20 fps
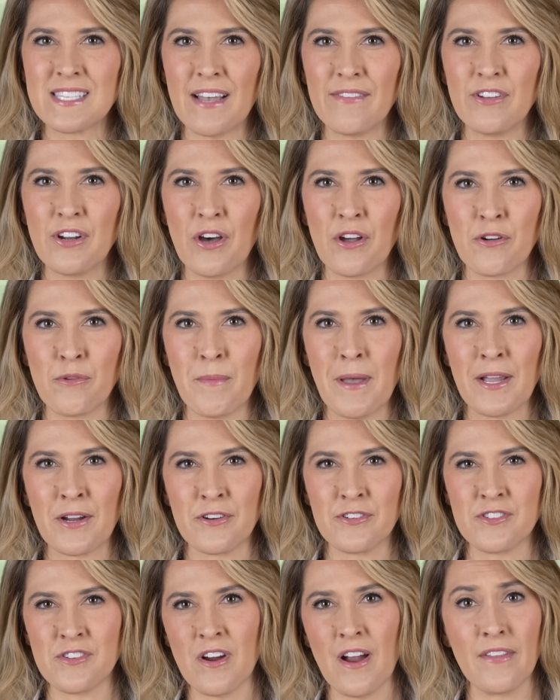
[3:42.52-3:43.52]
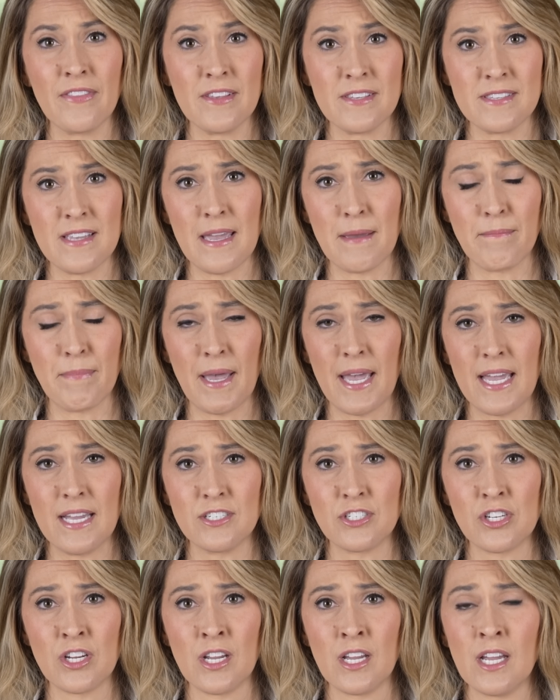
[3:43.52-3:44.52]
seven automakers are on the same
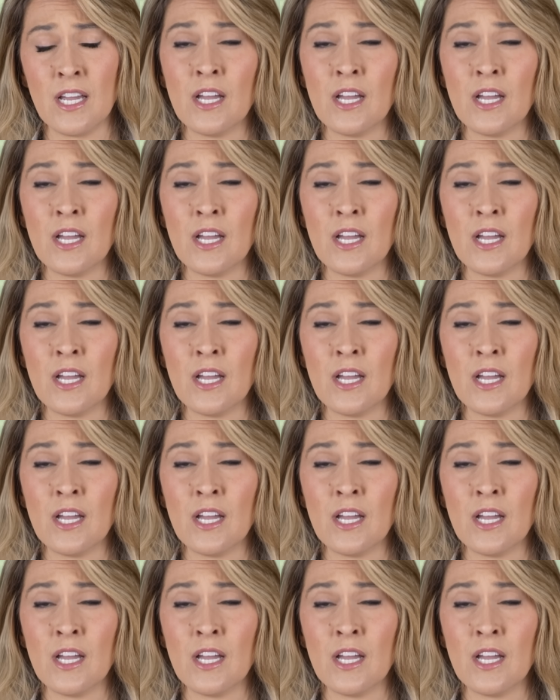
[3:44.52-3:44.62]
page.